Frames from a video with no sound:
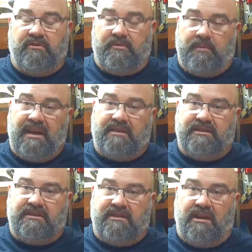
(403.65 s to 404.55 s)
If your
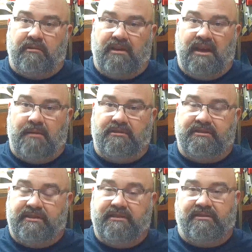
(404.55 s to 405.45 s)
magazine's not reliable, it
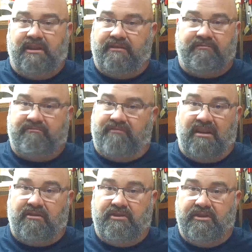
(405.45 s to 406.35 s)
still's not
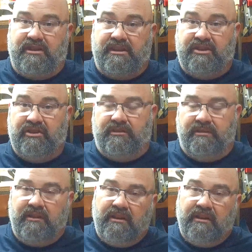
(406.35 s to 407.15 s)
going to do you any good.